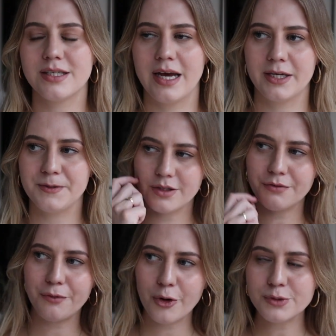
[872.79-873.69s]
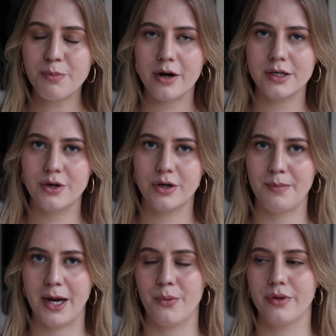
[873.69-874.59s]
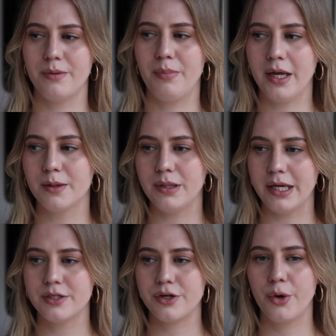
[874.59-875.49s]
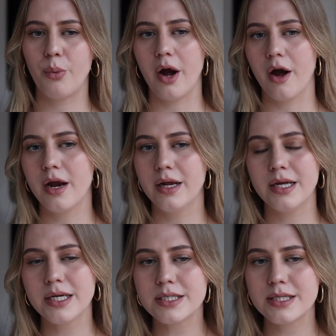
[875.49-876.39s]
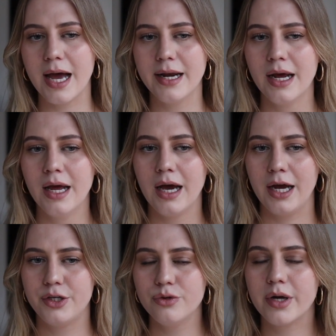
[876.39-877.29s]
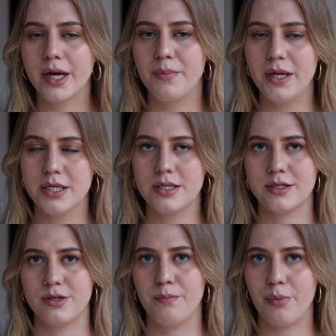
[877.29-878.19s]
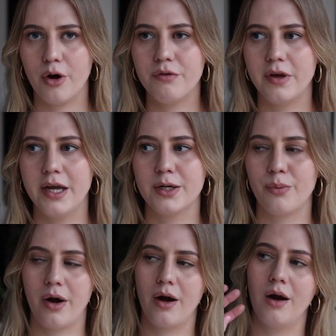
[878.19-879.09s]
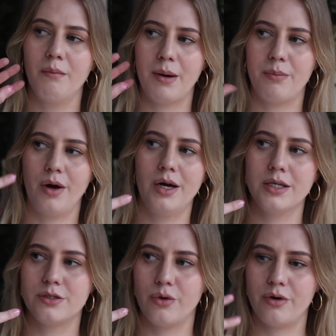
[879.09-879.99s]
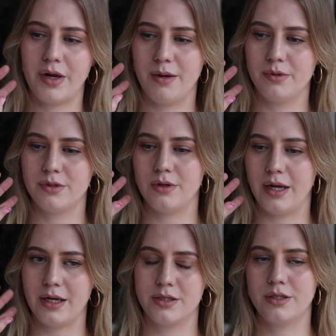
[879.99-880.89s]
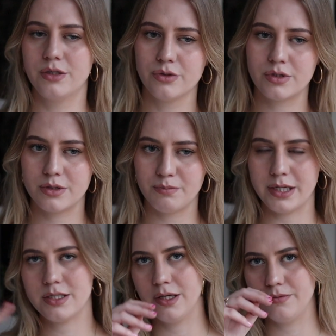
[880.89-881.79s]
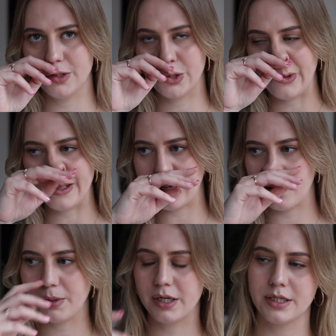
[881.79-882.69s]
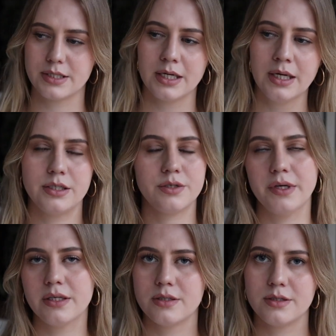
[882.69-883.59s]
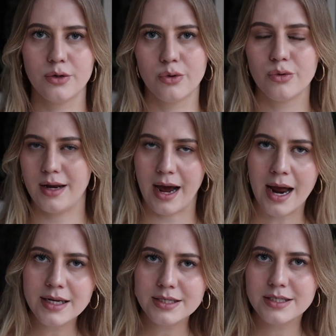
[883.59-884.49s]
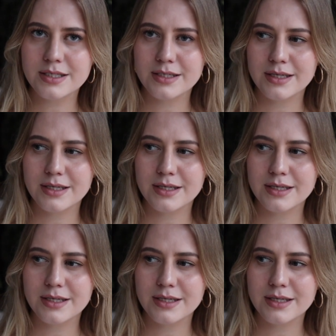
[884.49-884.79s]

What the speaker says: Like the first part I talked about with the pink blazer, where it is that I do get a piece that's not perfect, where my brain is sort of able to like excuse myself in doing that because I just think it's so nice.